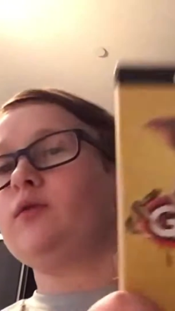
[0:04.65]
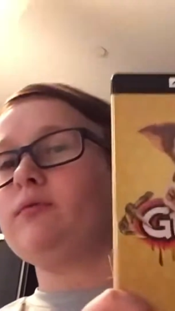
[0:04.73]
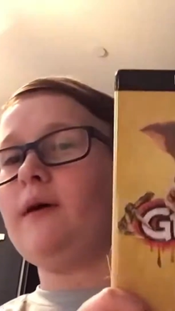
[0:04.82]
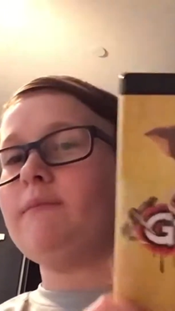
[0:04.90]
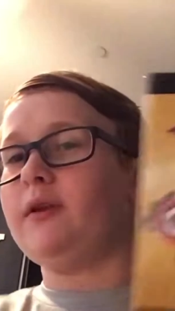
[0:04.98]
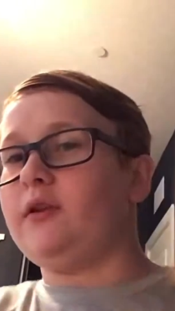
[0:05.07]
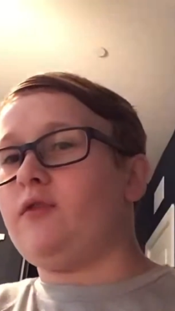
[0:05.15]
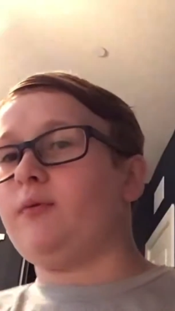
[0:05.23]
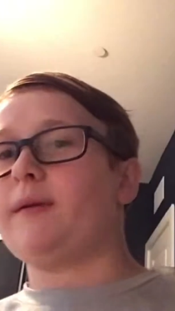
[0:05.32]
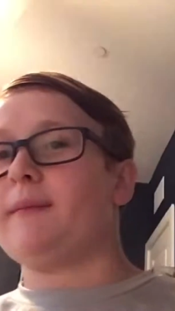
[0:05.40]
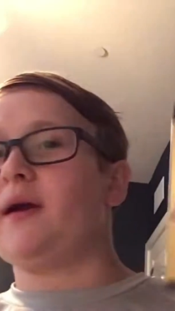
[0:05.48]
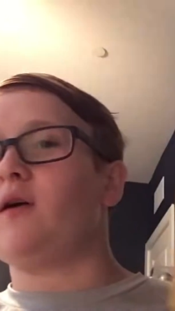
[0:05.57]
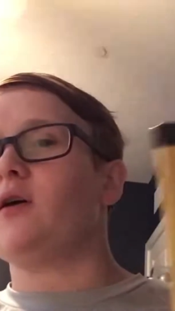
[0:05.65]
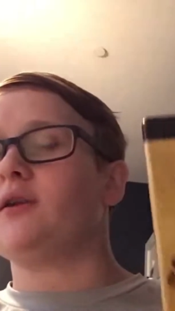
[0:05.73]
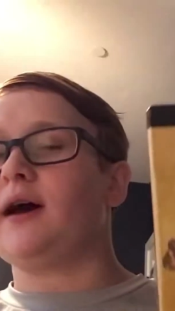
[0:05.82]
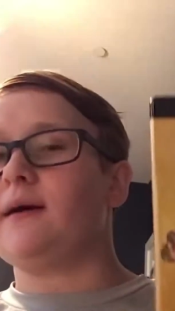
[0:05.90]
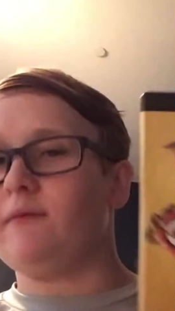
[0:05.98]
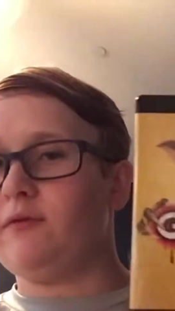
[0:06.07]
Gremlins, one of my
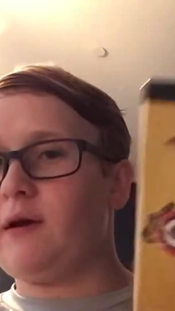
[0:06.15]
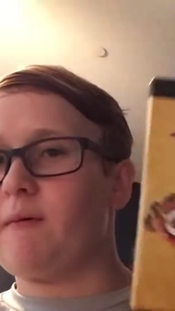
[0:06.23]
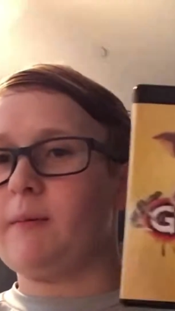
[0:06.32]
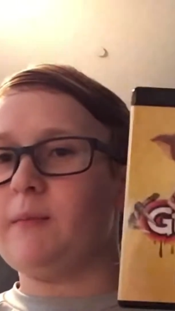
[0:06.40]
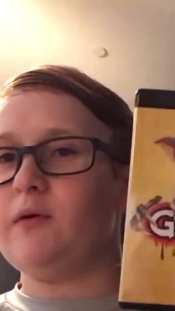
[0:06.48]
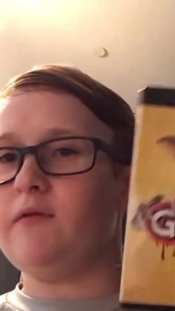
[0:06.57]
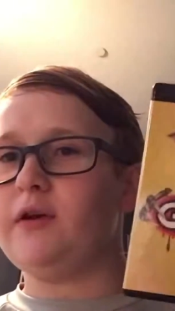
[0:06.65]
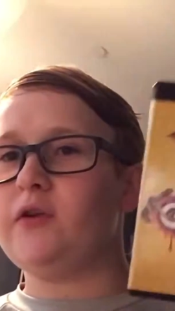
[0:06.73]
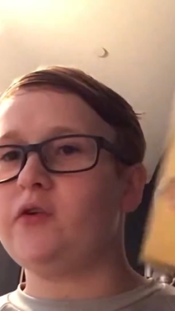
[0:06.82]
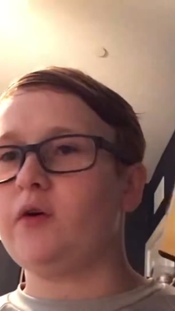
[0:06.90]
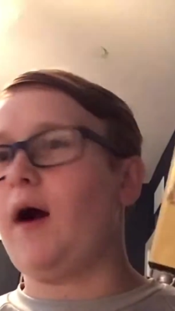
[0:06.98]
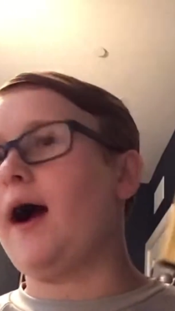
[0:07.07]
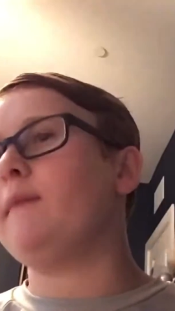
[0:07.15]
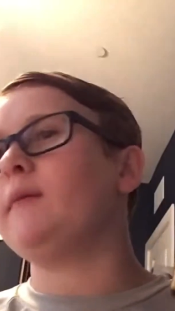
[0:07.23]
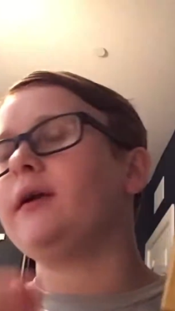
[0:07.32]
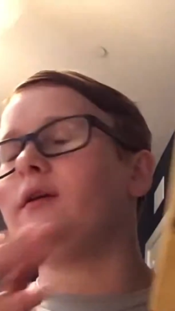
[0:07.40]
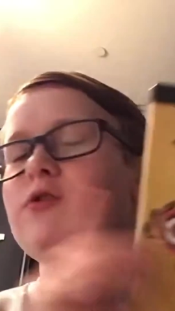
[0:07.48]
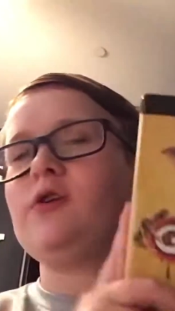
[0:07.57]
all-time favorite movies, so I'm
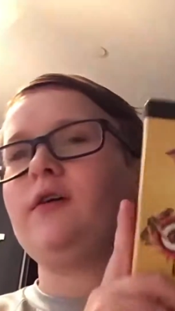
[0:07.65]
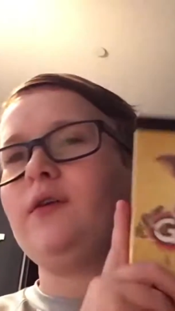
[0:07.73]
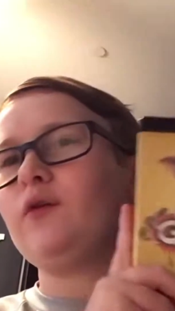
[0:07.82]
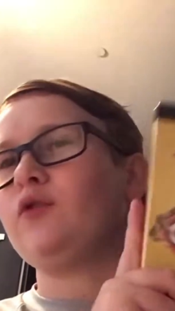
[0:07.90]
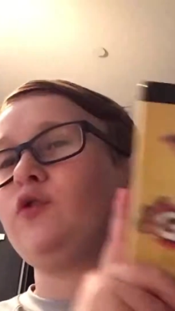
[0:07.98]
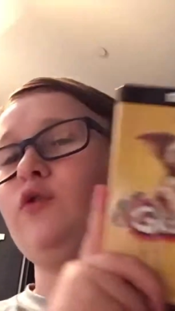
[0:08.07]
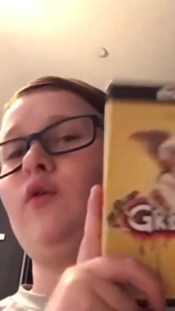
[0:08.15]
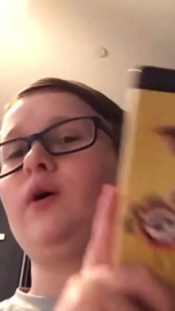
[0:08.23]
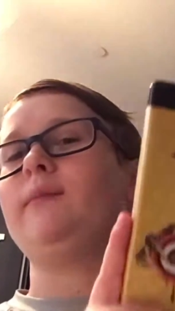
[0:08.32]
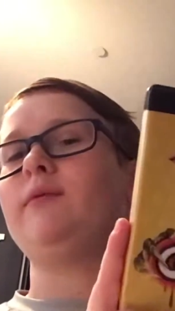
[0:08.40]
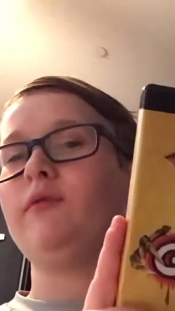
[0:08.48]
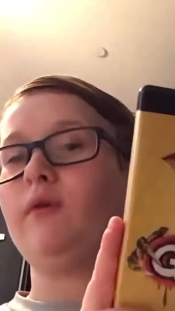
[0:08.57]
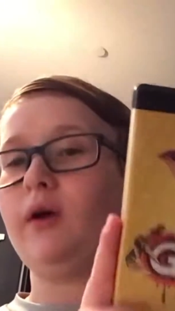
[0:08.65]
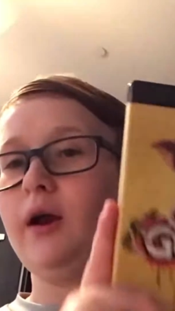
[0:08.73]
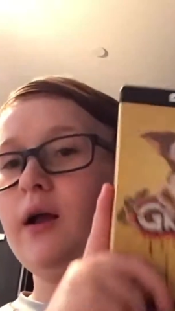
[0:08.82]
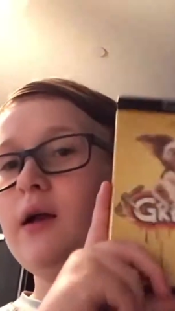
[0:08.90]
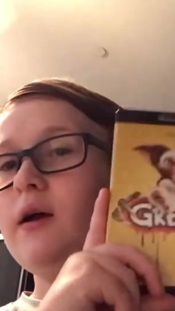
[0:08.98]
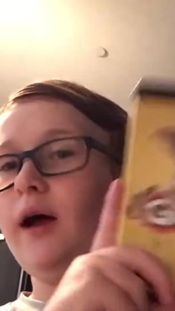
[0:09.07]
going to share a little story before
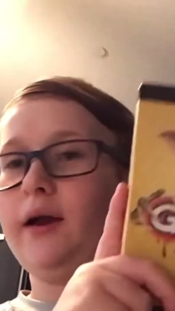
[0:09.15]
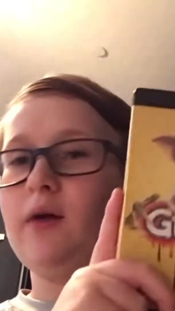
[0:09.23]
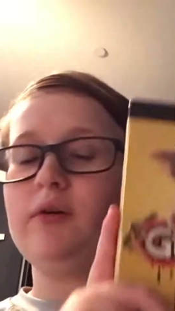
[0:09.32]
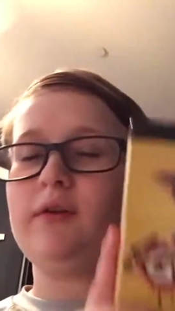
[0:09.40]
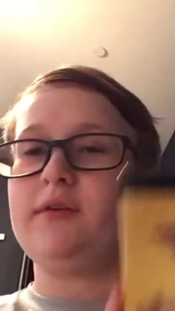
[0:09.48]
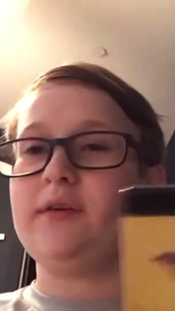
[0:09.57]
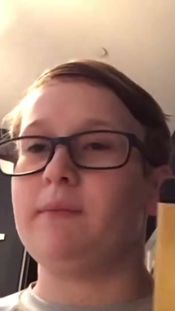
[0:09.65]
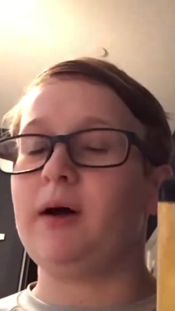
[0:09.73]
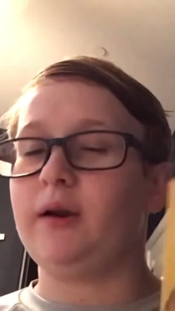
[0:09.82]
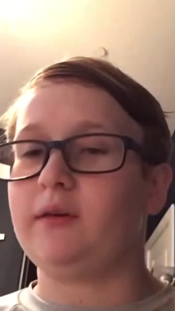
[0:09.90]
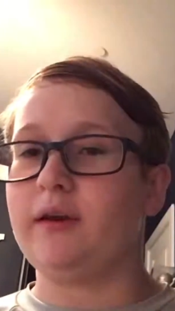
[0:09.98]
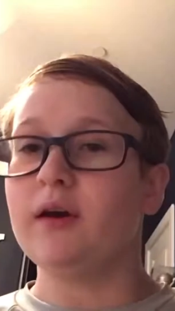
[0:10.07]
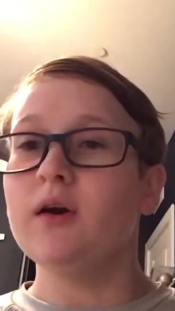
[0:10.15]
I go into this unboxing.